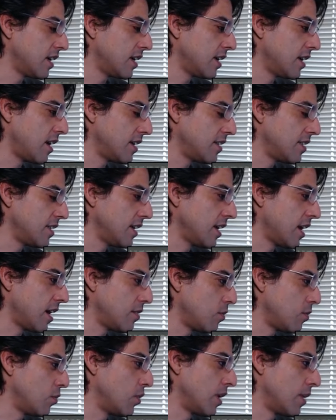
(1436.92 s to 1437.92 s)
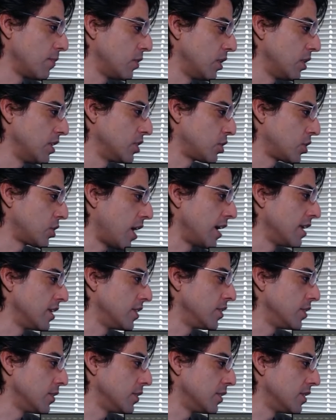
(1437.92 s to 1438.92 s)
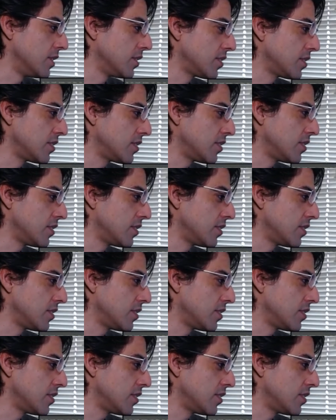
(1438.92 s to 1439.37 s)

I think I, what I'm going to try to do is